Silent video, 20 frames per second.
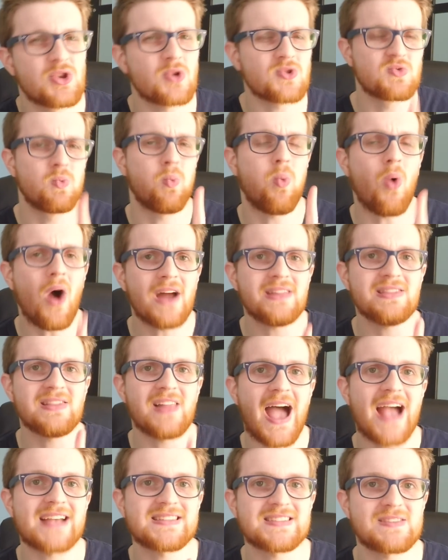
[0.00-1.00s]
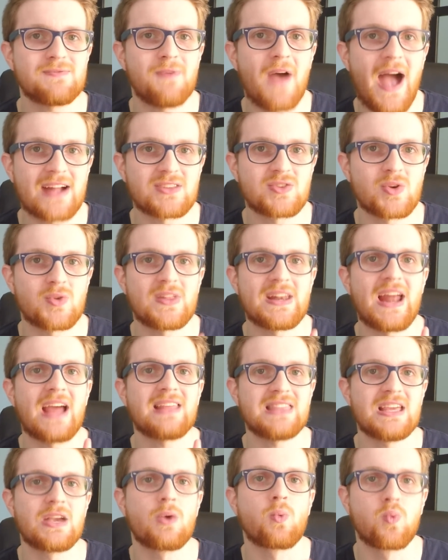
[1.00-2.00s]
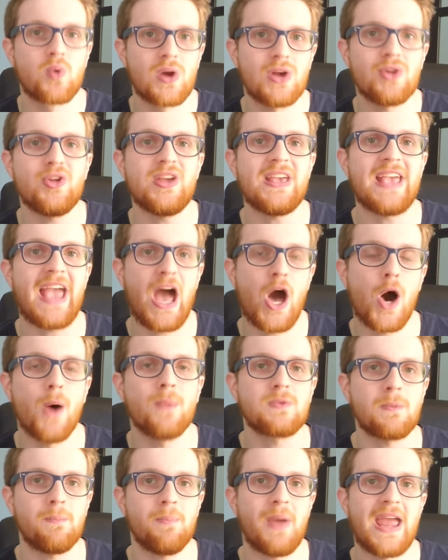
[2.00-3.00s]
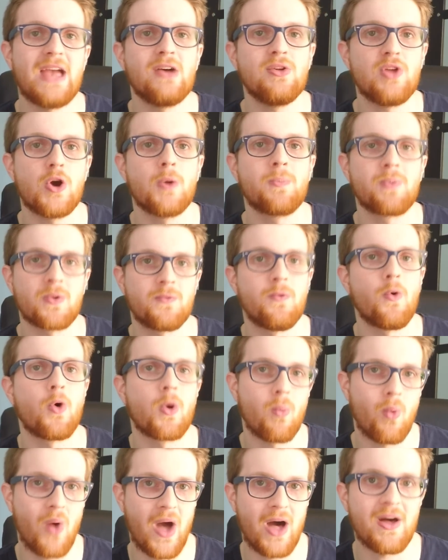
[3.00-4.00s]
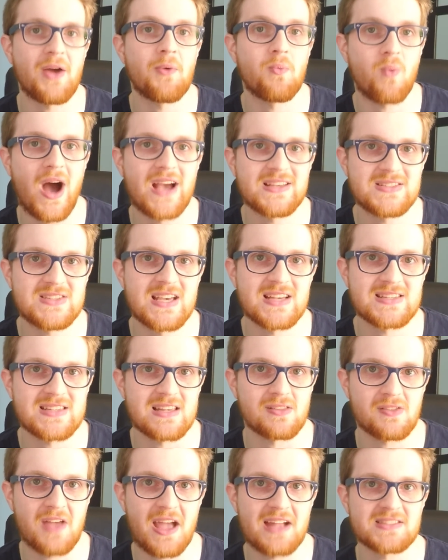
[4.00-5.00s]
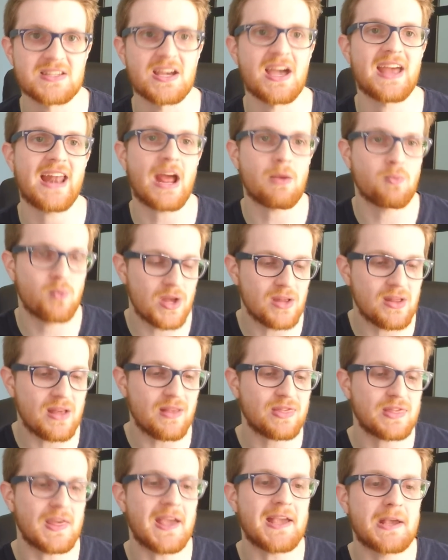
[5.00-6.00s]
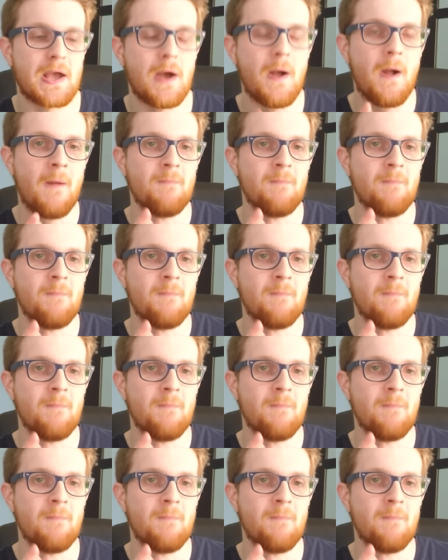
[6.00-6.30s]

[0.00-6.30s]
there was one last factor that I think really helped Paleo perform well at YCS Atlanta, and I really think